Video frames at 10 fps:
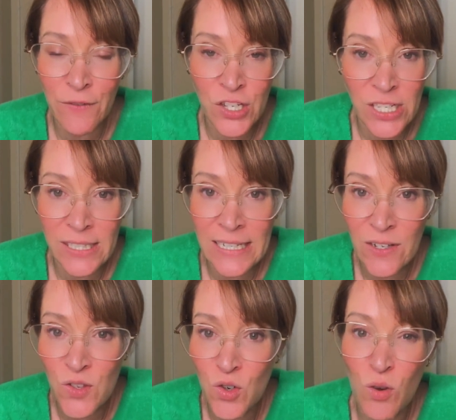
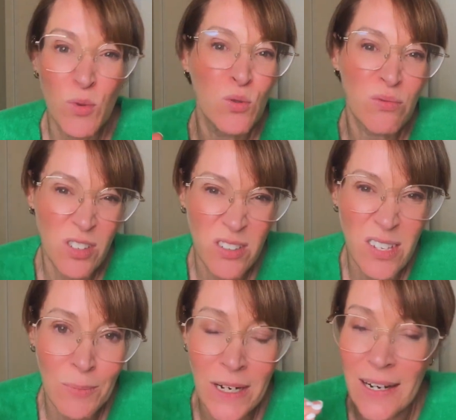fertility is normal, so
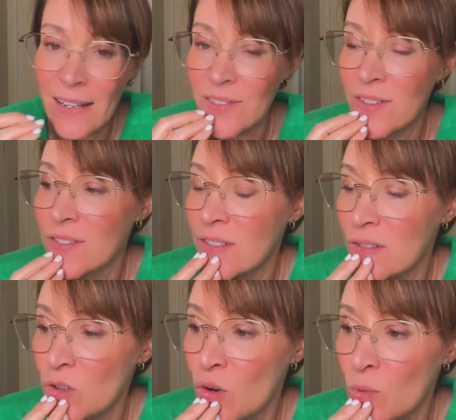semen analysis
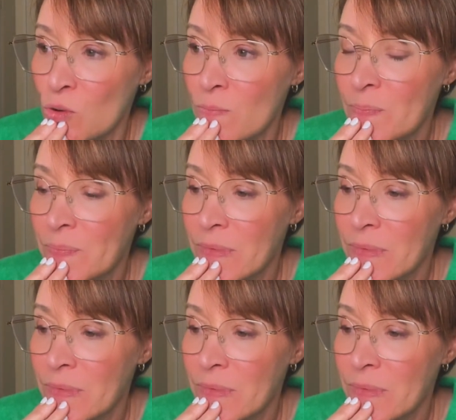is normal,